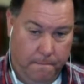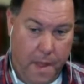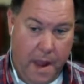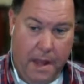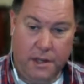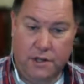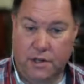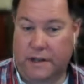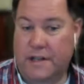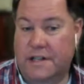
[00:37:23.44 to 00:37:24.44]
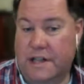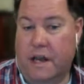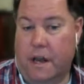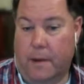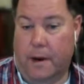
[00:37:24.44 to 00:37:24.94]
into at least
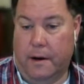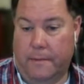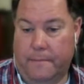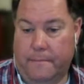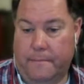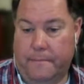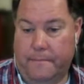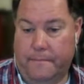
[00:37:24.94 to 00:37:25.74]
thinking about it.